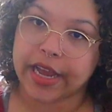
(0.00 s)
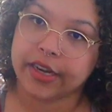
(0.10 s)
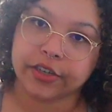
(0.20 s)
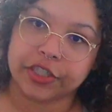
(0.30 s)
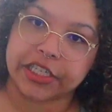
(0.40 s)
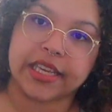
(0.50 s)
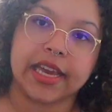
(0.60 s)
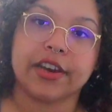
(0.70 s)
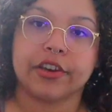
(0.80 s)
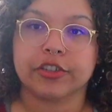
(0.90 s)
energy,
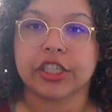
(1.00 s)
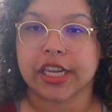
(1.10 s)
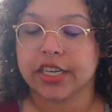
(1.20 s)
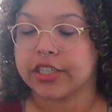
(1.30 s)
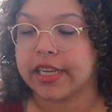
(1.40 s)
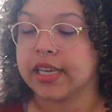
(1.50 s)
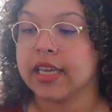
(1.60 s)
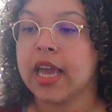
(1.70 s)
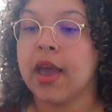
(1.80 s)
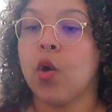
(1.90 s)
and you're changing
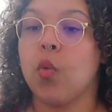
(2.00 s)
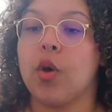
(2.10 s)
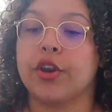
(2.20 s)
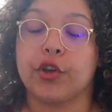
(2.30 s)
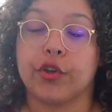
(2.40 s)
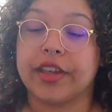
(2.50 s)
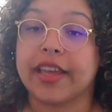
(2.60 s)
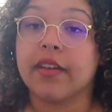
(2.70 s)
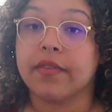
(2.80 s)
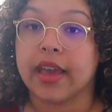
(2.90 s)
what you're
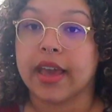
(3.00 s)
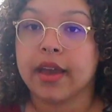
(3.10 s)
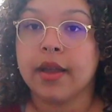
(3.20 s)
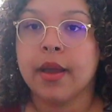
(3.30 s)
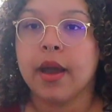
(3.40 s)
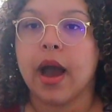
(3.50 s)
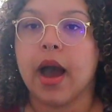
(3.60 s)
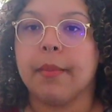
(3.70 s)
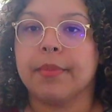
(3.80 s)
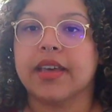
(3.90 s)
giving,
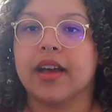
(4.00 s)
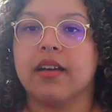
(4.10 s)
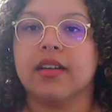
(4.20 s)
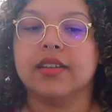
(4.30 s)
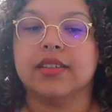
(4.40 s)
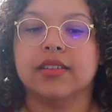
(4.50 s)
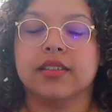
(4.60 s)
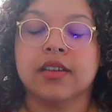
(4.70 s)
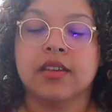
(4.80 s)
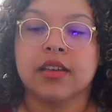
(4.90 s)

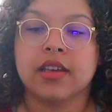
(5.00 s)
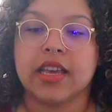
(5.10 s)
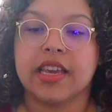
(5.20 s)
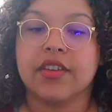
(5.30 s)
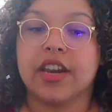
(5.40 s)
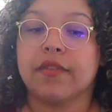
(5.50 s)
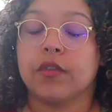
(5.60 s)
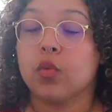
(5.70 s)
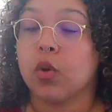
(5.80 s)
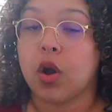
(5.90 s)
because even if
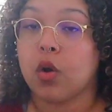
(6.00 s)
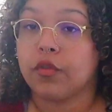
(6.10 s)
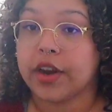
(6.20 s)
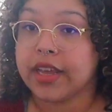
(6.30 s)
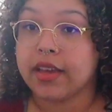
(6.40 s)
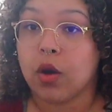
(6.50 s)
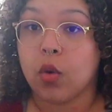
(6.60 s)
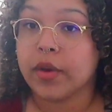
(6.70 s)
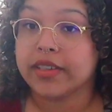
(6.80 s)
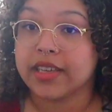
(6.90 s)
you were already
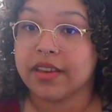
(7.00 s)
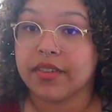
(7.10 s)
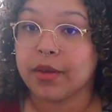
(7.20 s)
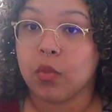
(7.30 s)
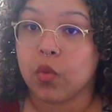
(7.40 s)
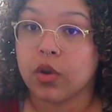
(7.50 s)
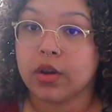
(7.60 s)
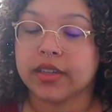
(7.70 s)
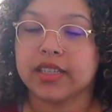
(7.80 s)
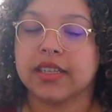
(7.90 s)
always giving
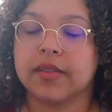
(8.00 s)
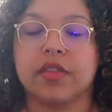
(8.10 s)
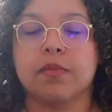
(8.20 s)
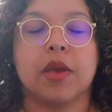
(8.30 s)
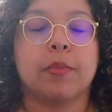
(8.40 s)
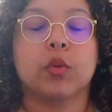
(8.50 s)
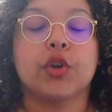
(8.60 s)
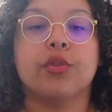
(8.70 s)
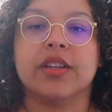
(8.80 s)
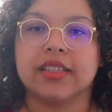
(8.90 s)
more, people
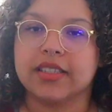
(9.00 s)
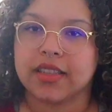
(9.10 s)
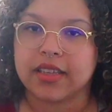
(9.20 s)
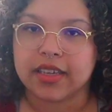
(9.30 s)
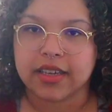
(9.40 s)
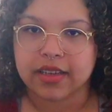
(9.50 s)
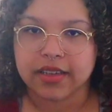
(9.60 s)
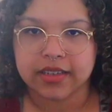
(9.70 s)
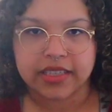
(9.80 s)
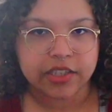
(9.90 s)
notice the
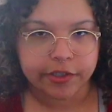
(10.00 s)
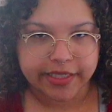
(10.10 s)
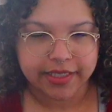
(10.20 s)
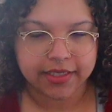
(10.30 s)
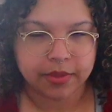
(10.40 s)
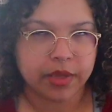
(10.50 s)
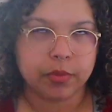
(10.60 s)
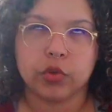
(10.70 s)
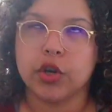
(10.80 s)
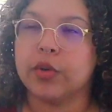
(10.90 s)
decrease.
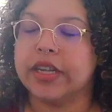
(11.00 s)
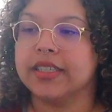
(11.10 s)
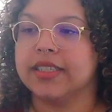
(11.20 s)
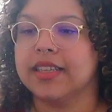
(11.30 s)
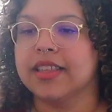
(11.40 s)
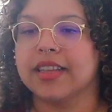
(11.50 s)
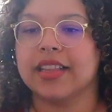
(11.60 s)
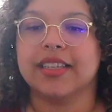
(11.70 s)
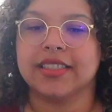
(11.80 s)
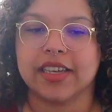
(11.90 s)
People notice the
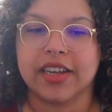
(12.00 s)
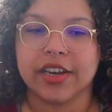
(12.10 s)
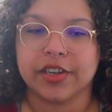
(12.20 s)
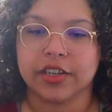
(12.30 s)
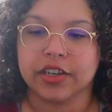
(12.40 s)
less than. And